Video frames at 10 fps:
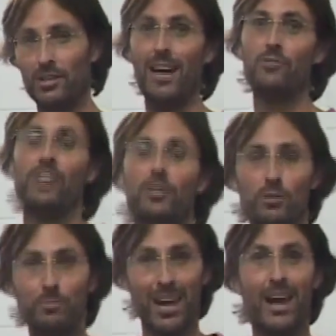Our
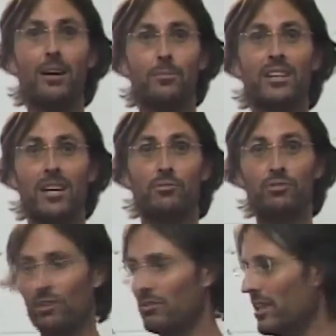sexual power becomes
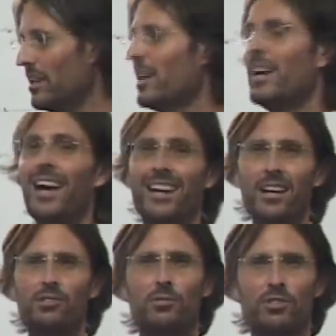stronger, and
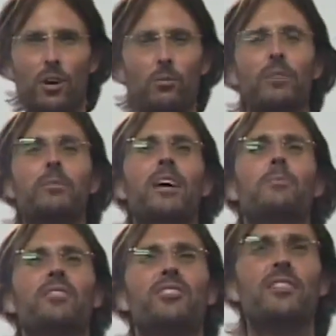as a result, we become
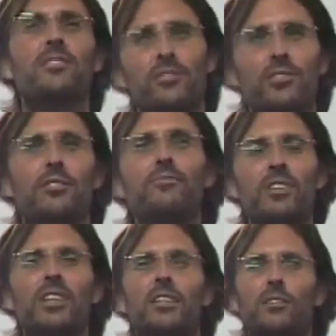addicted to the
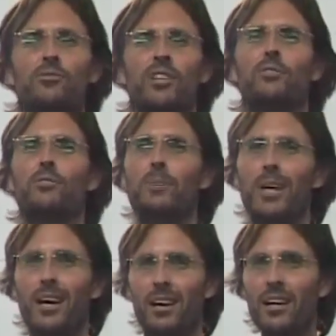feeling of sexual
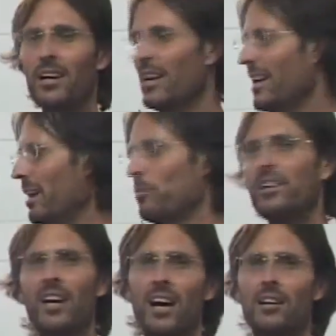power, and we
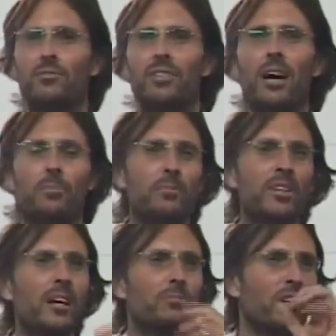can't give it up. It
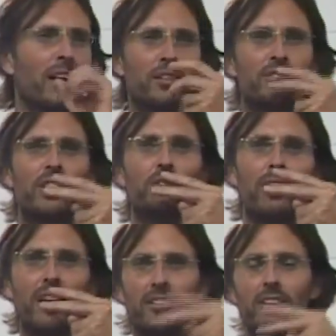becomes like a
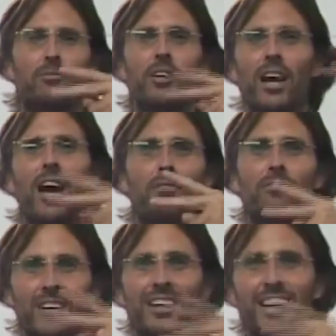cigarette that I've got to have
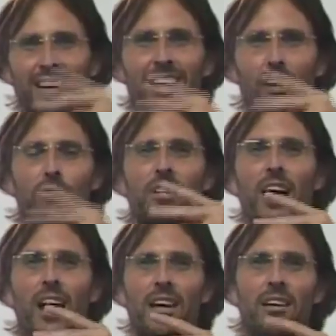every
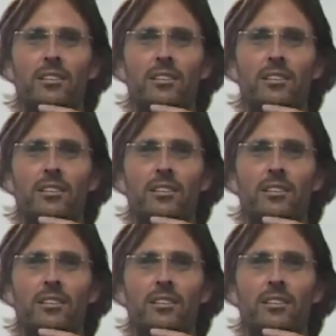day.